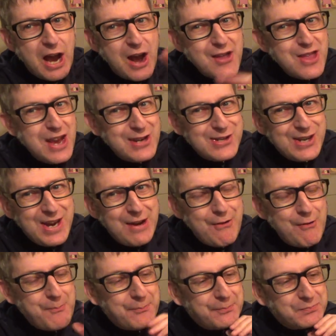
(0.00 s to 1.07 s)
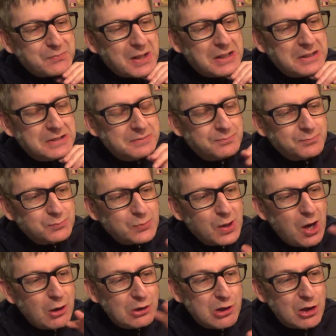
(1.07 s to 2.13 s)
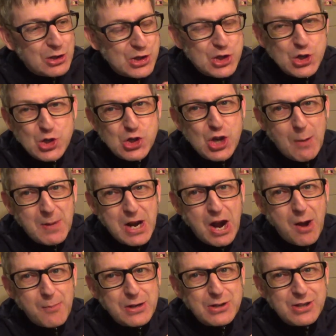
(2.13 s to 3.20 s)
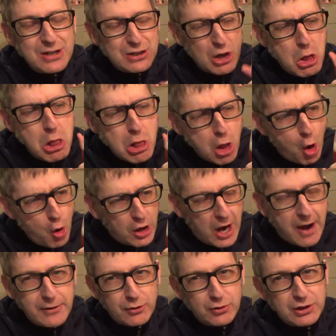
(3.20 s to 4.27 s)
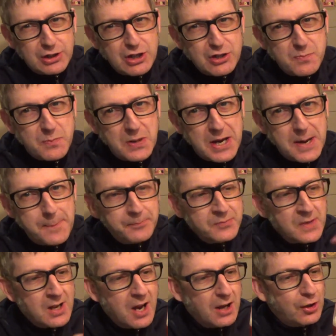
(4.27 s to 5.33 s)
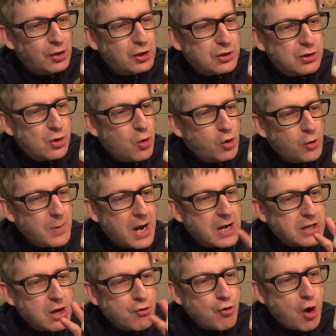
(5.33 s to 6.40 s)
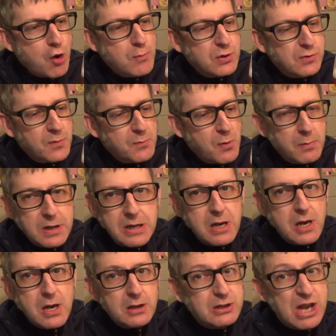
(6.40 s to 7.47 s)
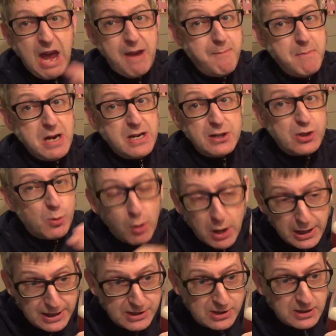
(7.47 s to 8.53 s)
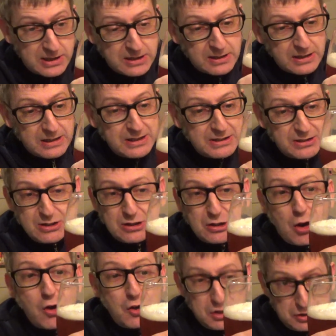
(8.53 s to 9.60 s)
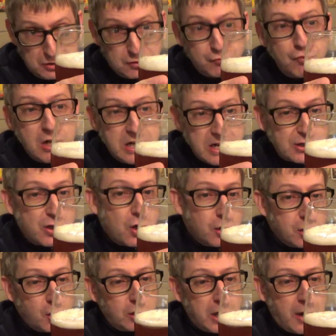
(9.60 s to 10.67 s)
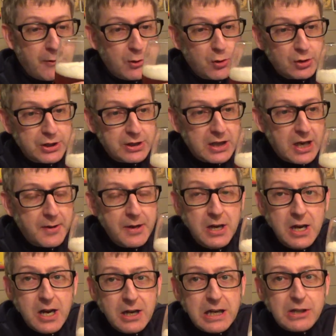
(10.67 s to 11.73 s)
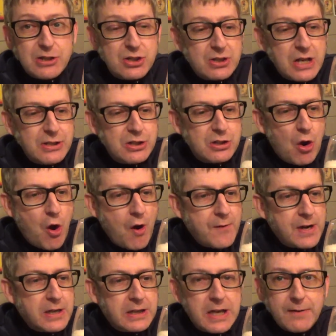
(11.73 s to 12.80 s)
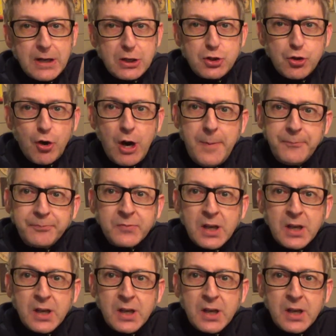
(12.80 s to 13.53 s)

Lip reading: And that's how, I'd like to just sum it up. There's a lot going on in this beer, and I could talk about the aromas for probably 10 minutes quite easily. It really has got a lot going on in there. Let's dive in and give it a try.